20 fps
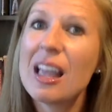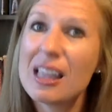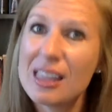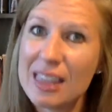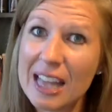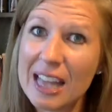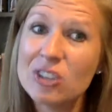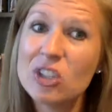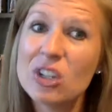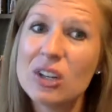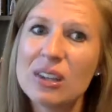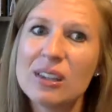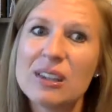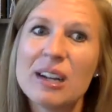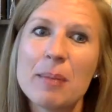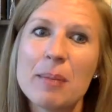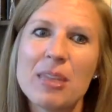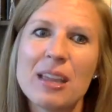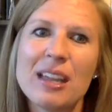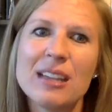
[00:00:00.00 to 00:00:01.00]
That should clear
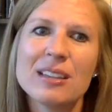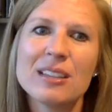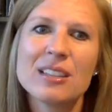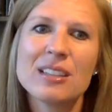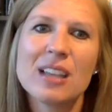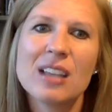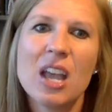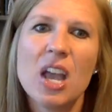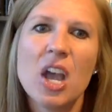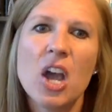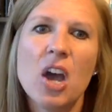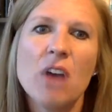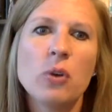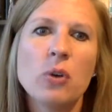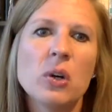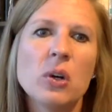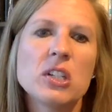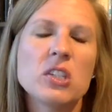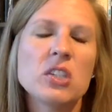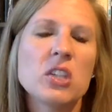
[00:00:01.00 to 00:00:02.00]
up things. Of
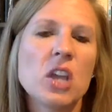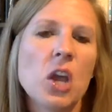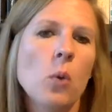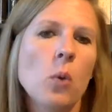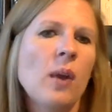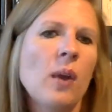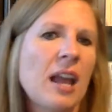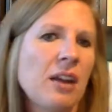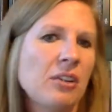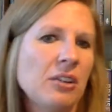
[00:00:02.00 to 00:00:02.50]
course, when I